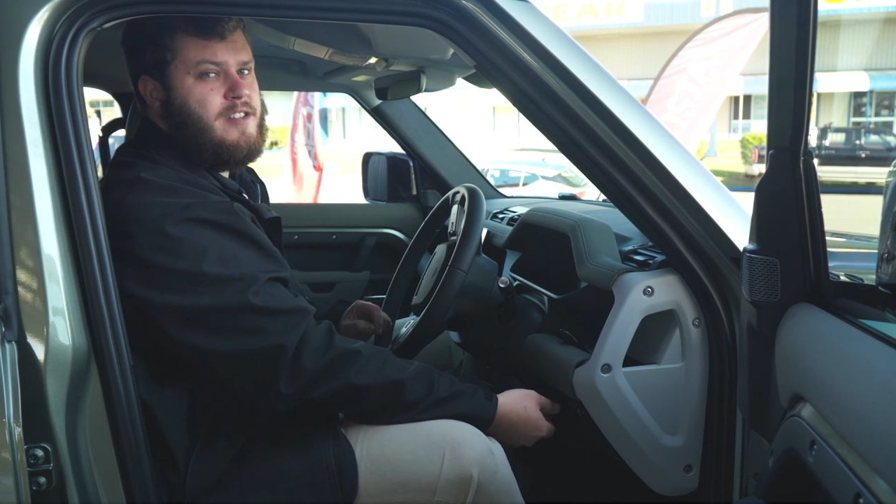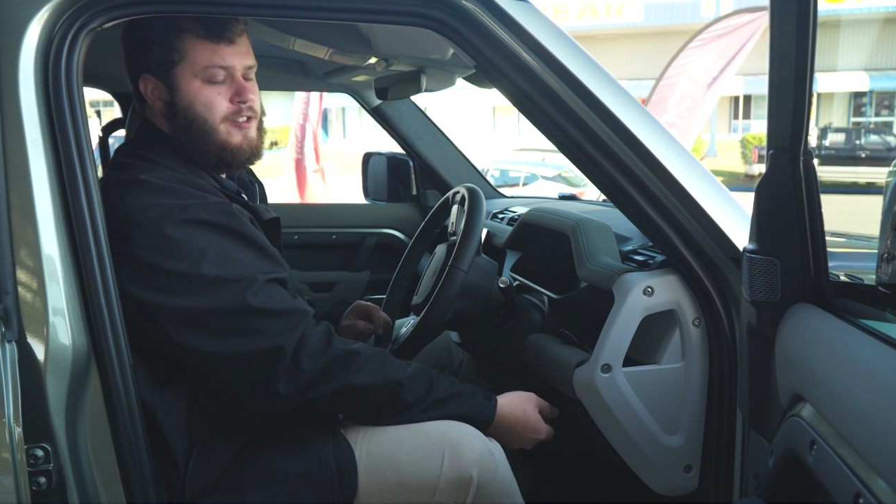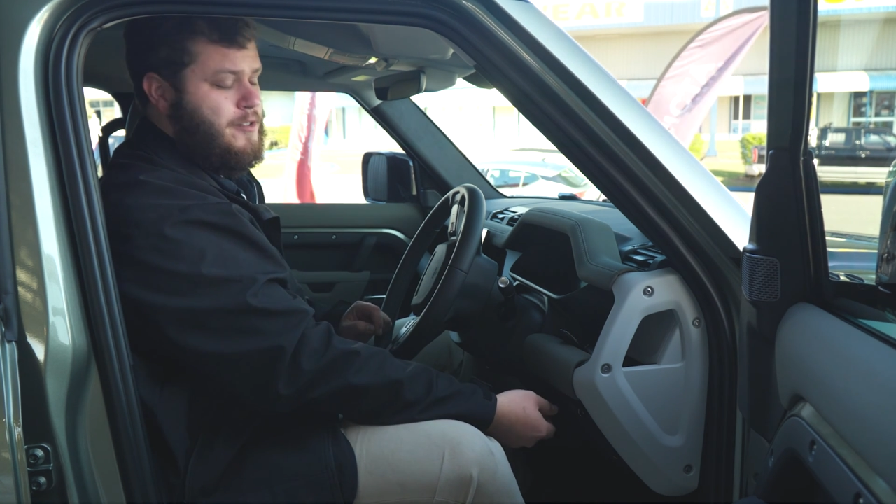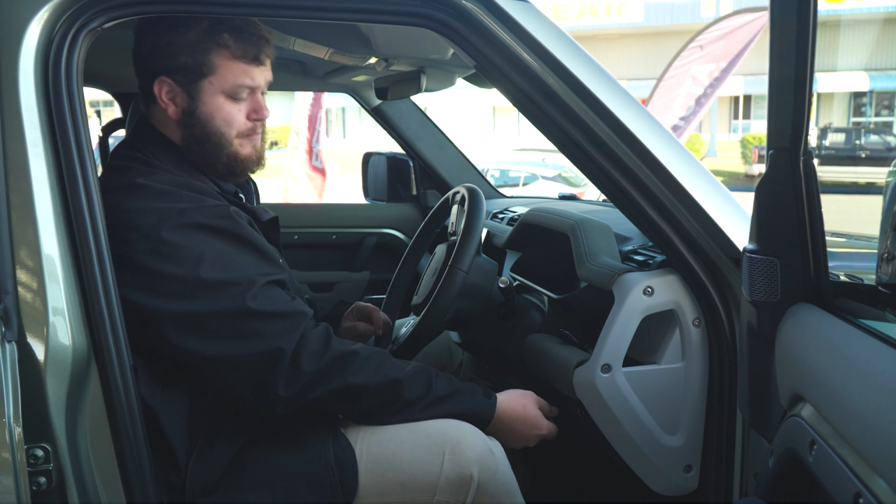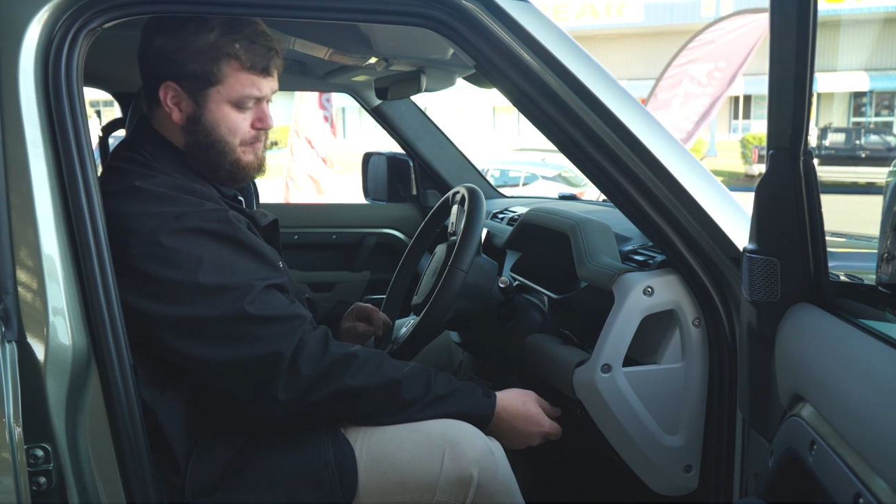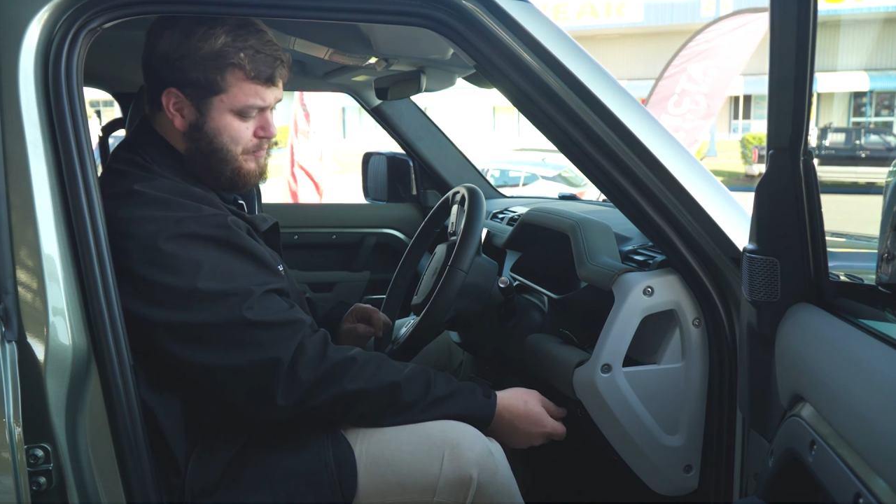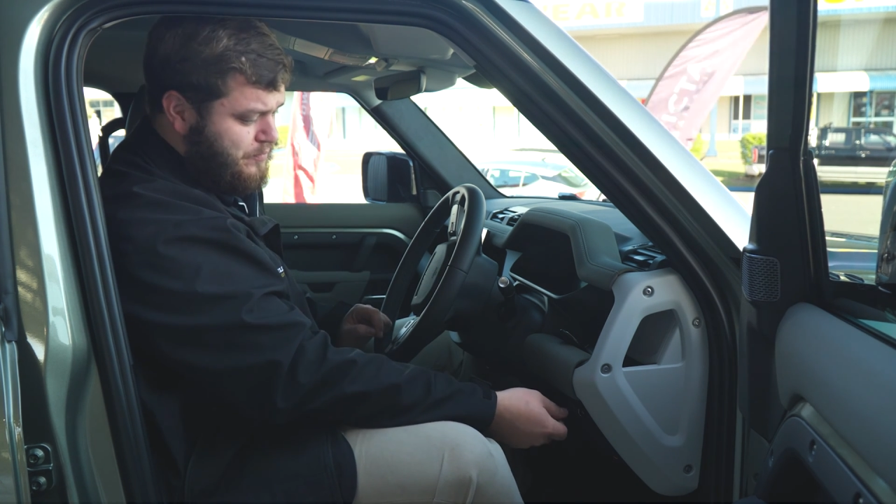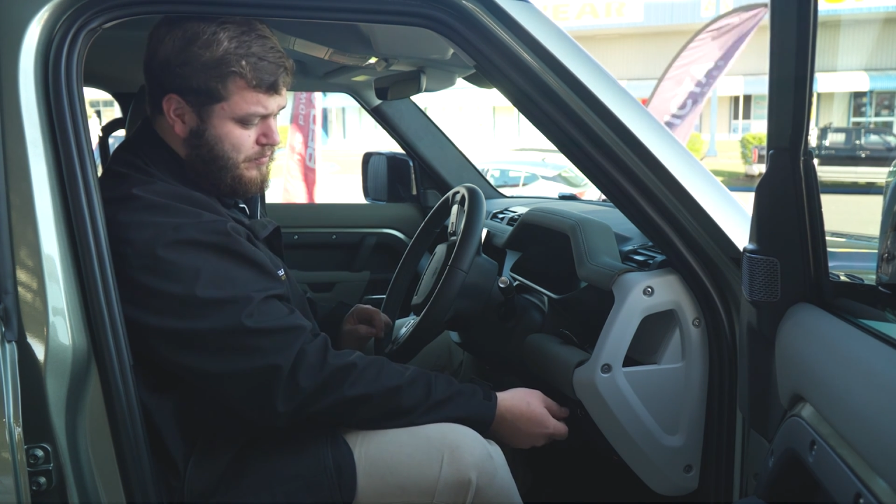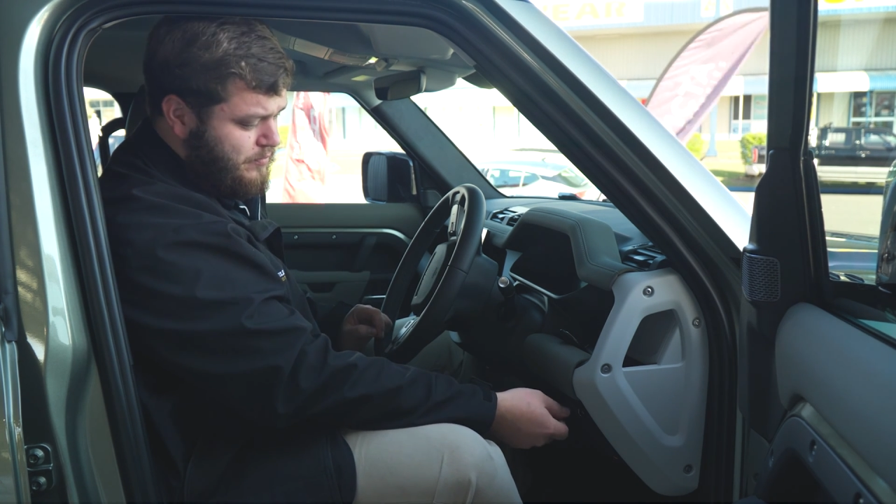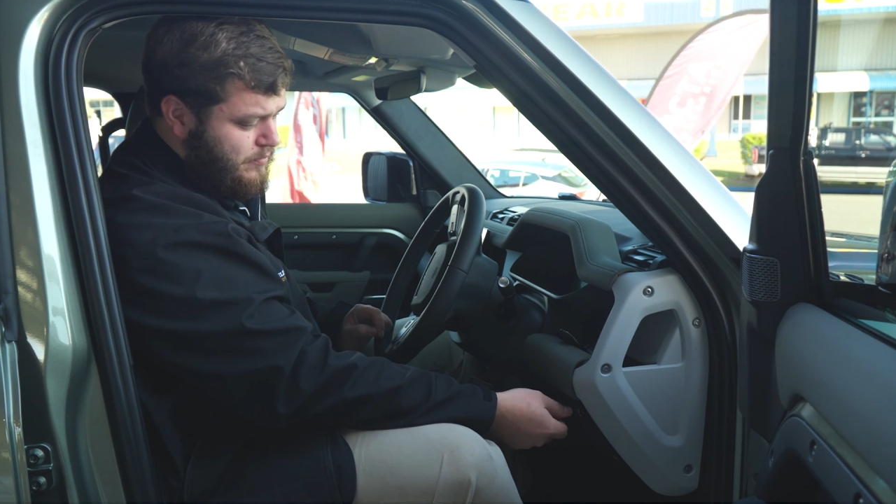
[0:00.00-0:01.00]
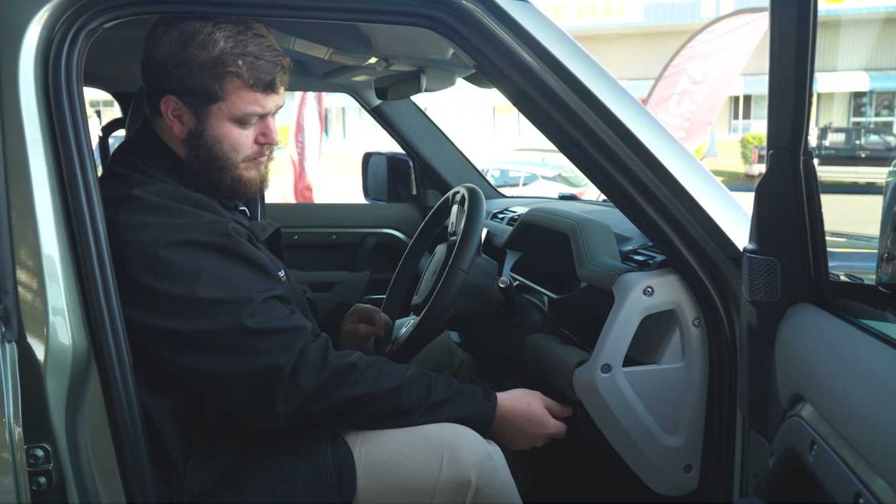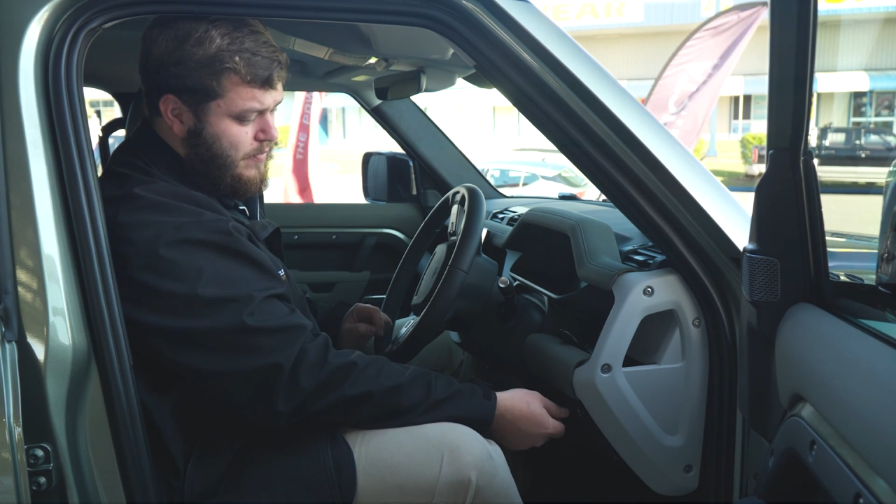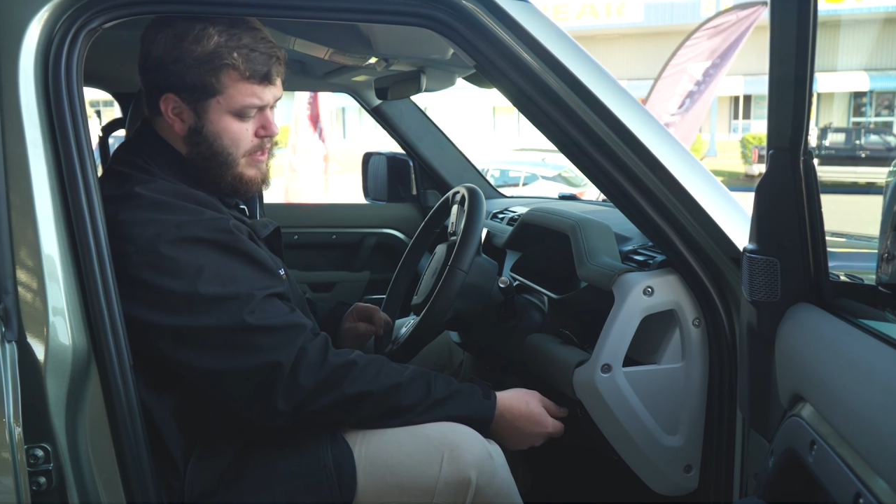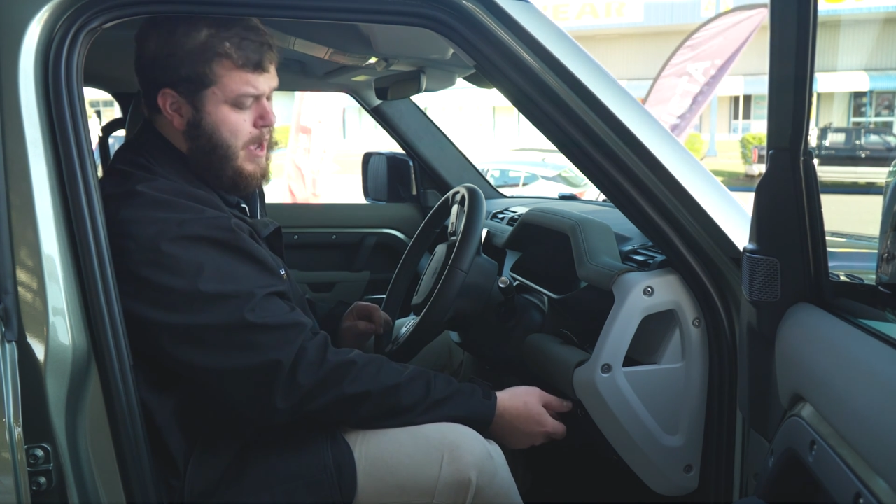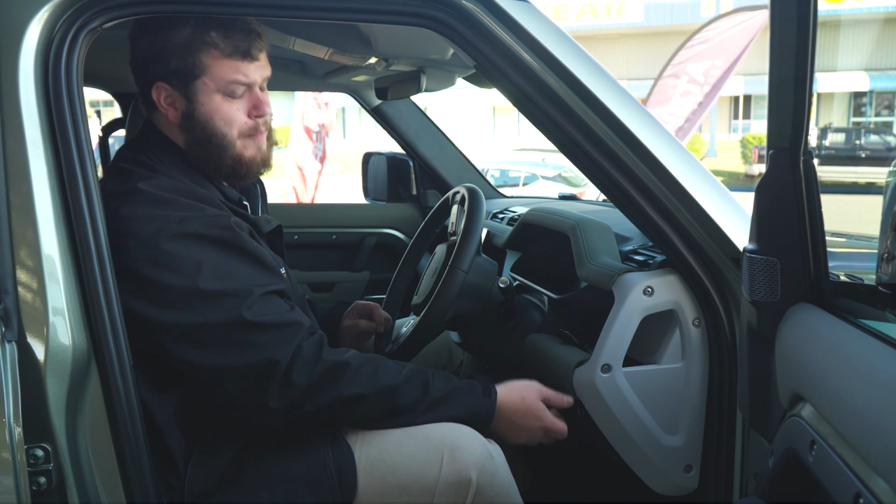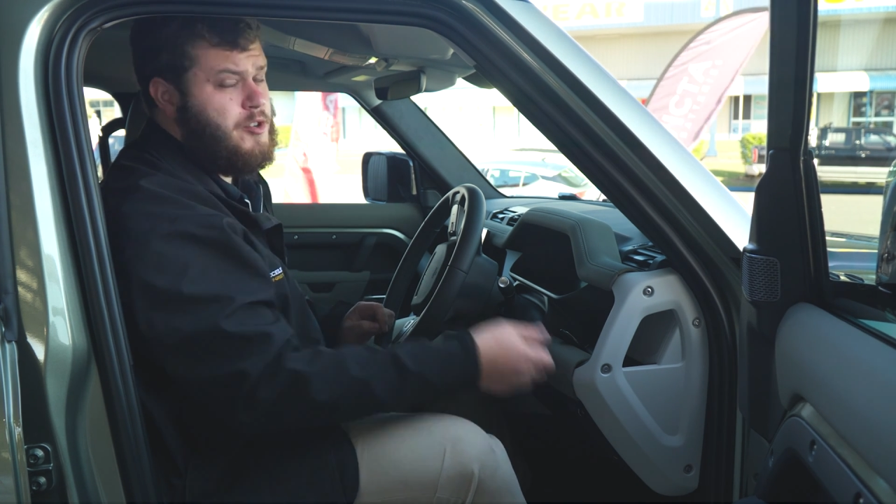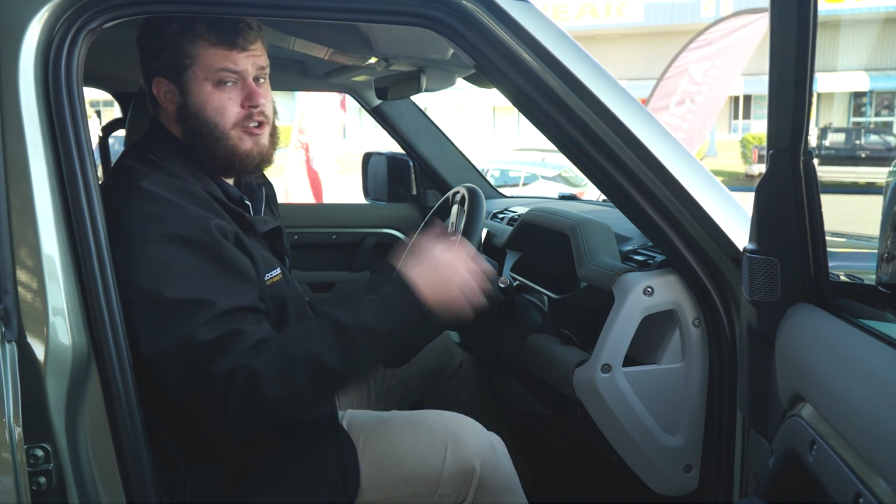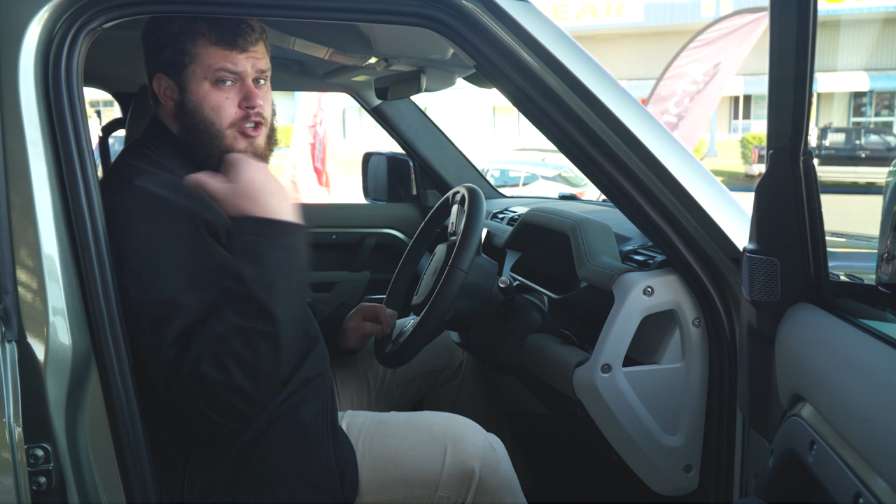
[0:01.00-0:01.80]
to